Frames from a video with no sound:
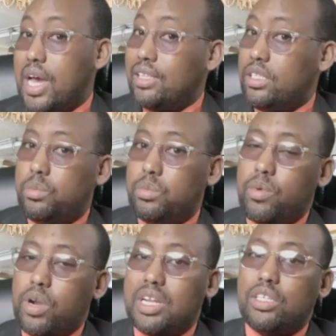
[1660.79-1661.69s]
And these
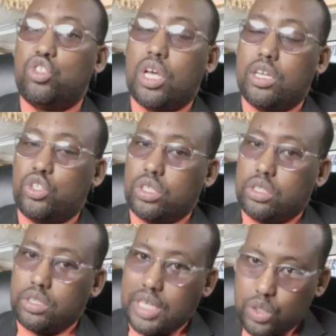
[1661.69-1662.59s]
people are
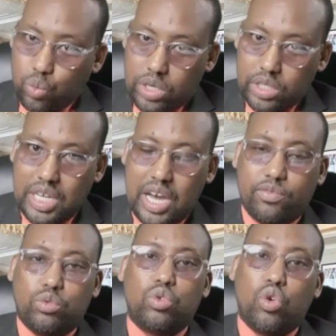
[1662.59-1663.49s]
intelligent. That's why they
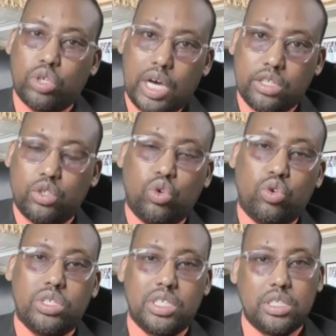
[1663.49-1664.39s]
have to knock at the
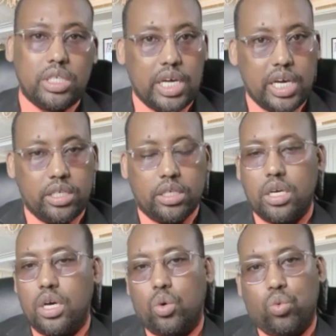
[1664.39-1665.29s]
doors and say, hey,
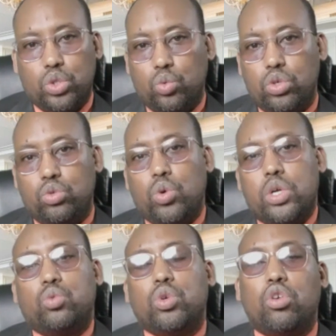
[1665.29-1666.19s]
where
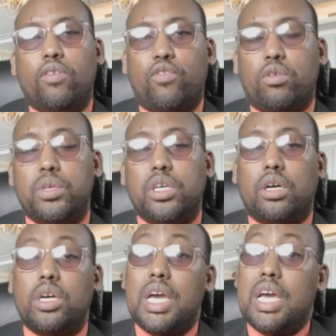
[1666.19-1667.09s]
do we go from
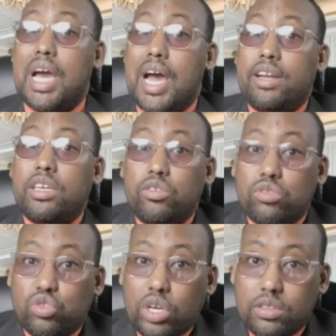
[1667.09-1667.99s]
here? Had he
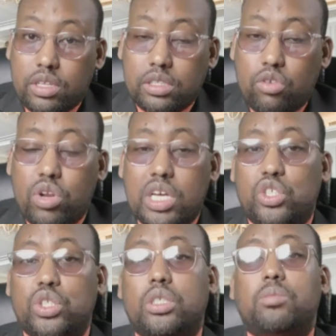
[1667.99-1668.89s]
strengthened the
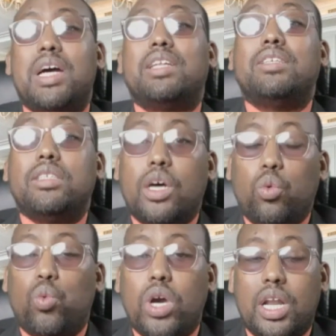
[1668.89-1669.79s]
relationship? Had he
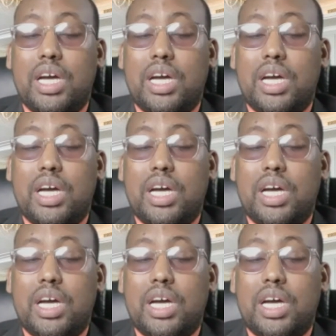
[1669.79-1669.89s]
done well?